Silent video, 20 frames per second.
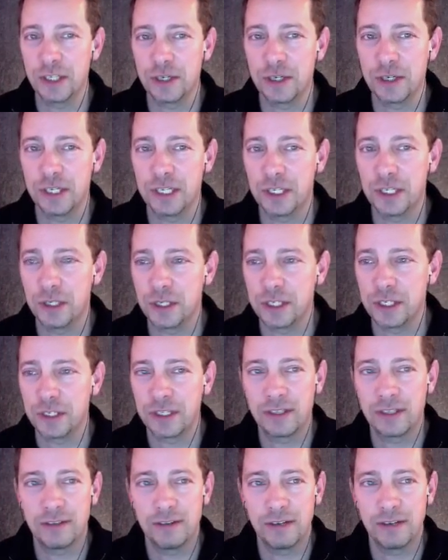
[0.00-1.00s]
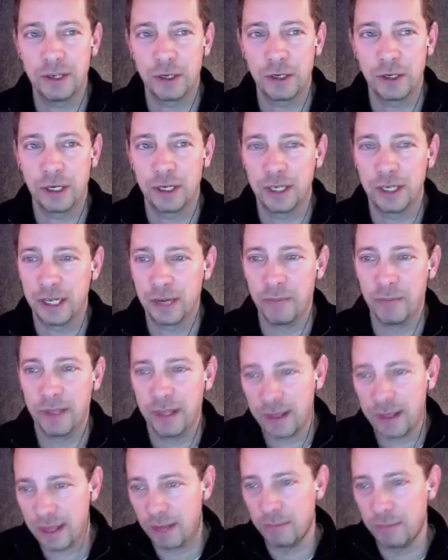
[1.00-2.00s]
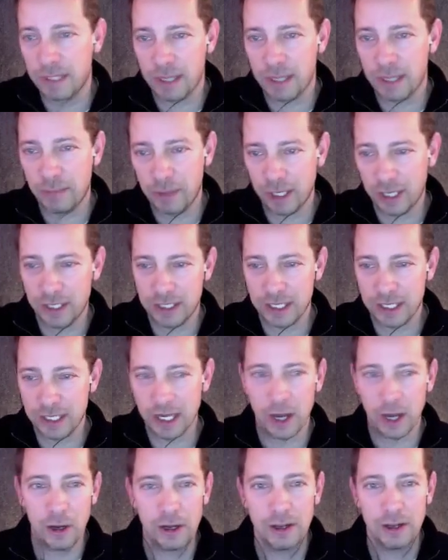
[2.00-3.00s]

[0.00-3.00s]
or did you just you give me the thumbs up? You're good to go.